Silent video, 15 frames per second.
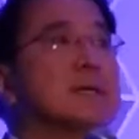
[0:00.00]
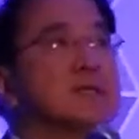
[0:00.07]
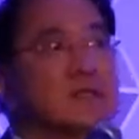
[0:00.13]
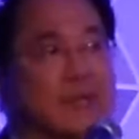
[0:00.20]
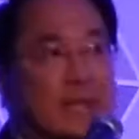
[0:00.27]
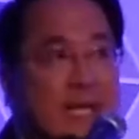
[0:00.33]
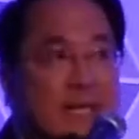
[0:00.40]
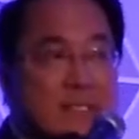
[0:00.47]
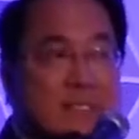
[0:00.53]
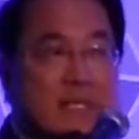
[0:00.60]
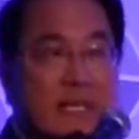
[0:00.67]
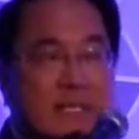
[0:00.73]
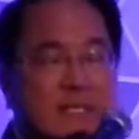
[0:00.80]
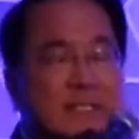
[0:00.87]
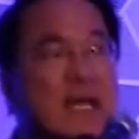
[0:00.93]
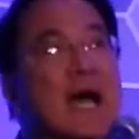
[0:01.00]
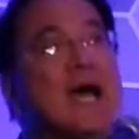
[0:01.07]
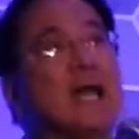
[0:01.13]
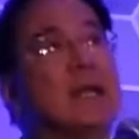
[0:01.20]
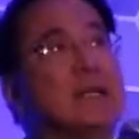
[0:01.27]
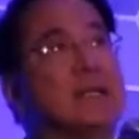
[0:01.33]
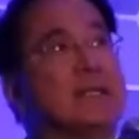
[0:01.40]
So that's an
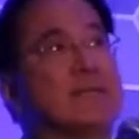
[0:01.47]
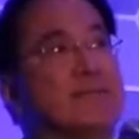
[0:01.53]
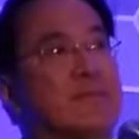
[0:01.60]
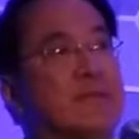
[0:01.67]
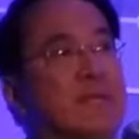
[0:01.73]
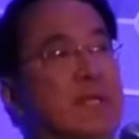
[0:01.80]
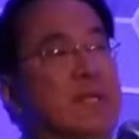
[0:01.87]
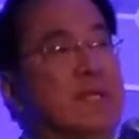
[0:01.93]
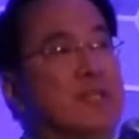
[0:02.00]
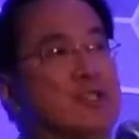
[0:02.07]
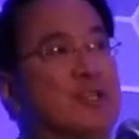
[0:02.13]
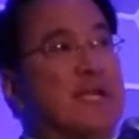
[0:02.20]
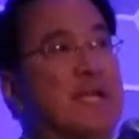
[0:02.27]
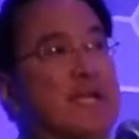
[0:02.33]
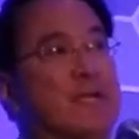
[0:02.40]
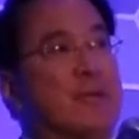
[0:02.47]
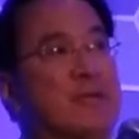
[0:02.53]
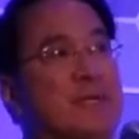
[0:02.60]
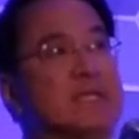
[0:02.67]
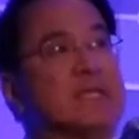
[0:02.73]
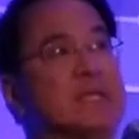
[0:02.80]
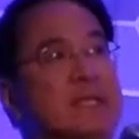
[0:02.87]
entirely different genetic
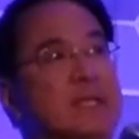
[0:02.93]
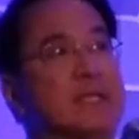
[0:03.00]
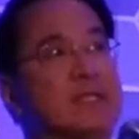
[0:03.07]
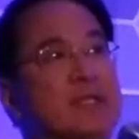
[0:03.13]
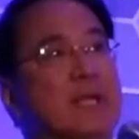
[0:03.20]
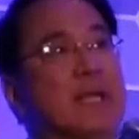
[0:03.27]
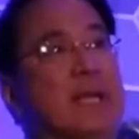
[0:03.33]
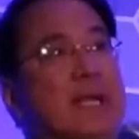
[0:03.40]
research,